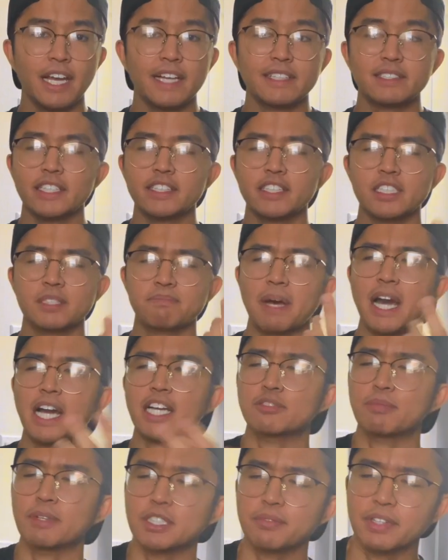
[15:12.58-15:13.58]
It's like this bag
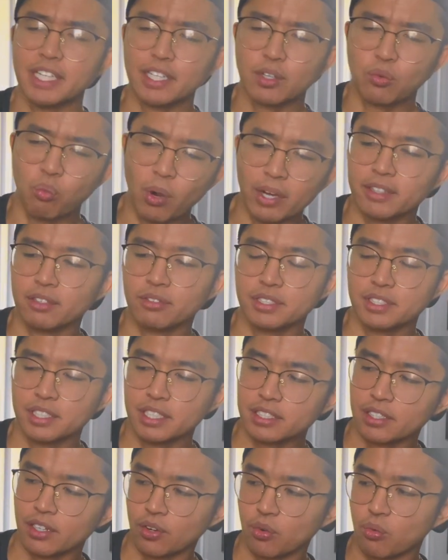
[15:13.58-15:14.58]
is meant to be like weather
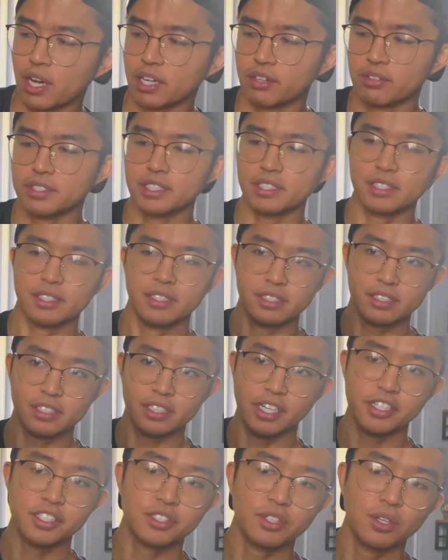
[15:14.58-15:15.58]
resistant or water resistant and
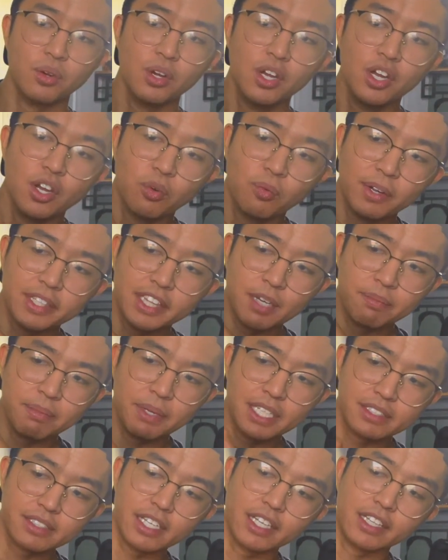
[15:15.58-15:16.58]
such. So with that
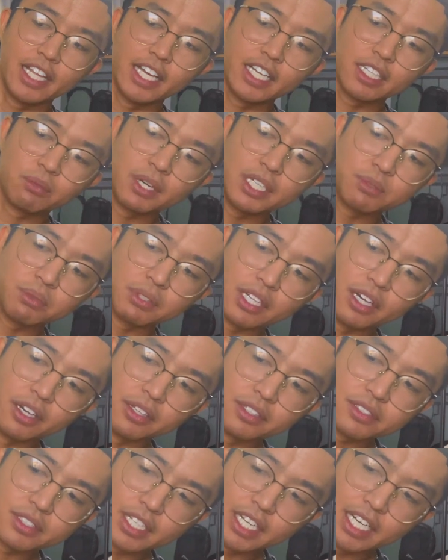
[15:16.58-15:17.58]
being said, likewise with the
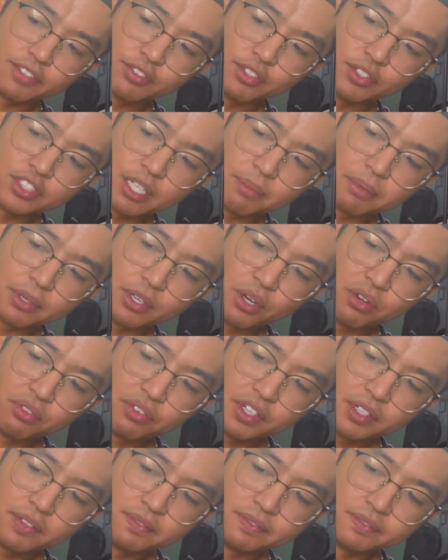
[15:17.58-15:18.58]
other side, if you tip it
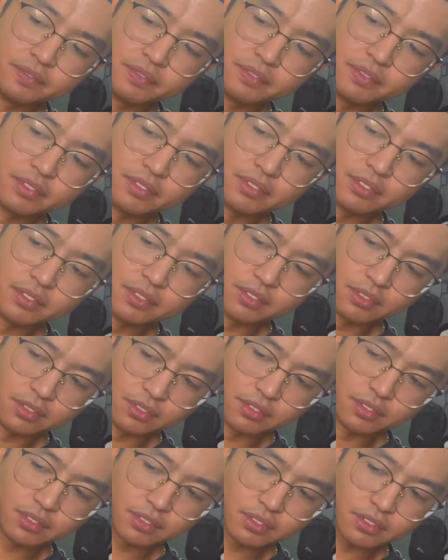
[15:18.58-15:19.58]
over,
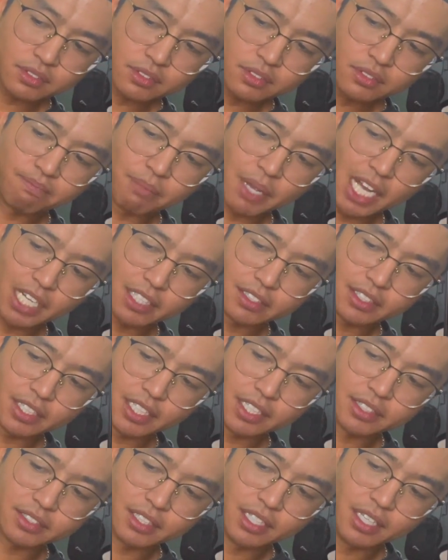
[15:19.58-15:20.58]
the bag
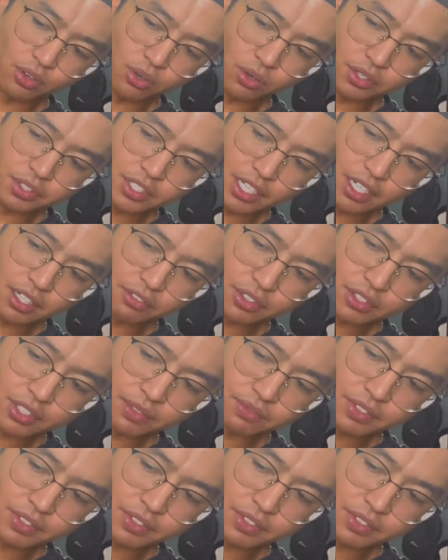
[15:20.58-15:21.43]
stays horizontal for some